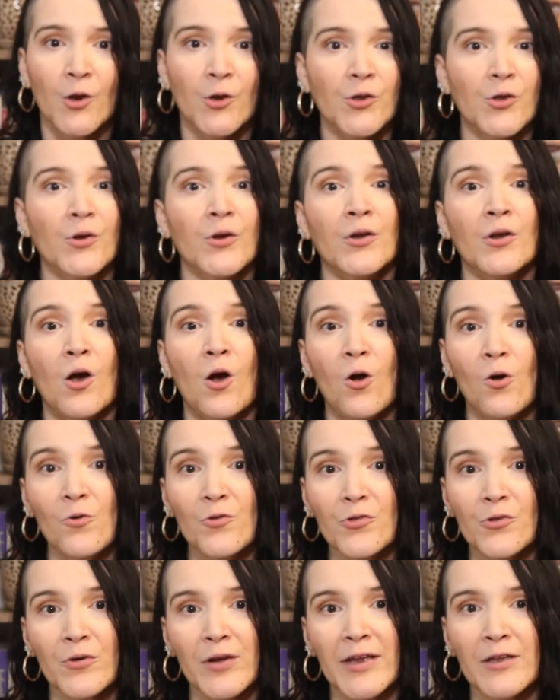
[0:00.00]
you can
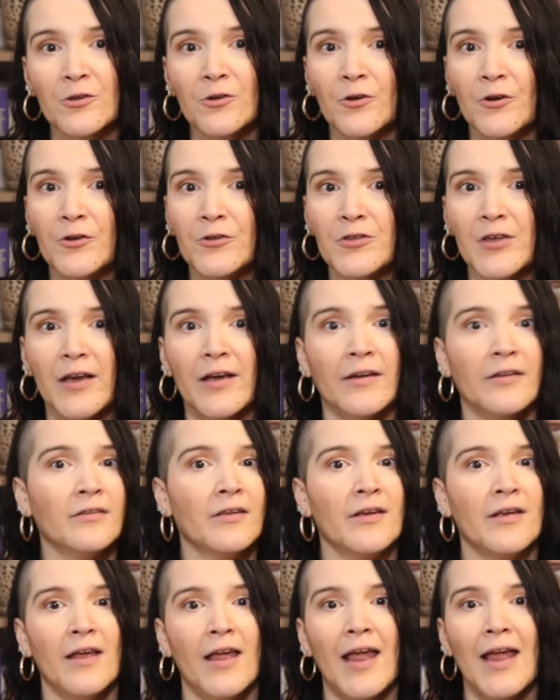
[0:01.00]
also interject
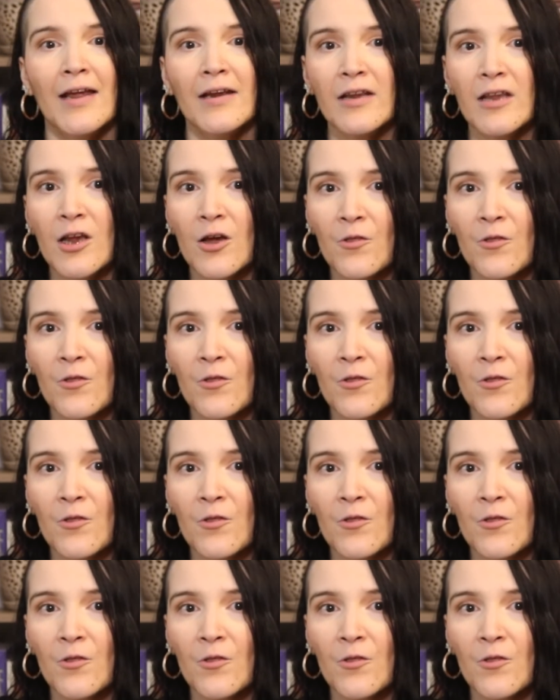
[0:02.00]
any